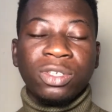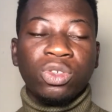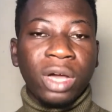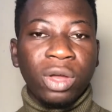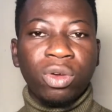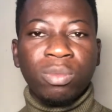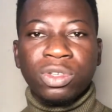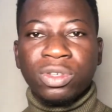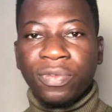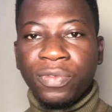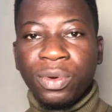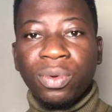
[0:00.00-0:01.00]
So I know most
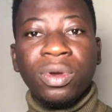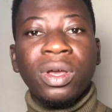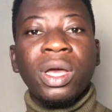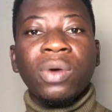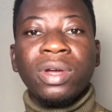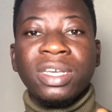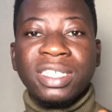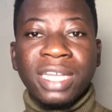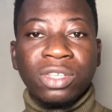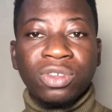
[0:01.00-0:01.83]
of you, when you start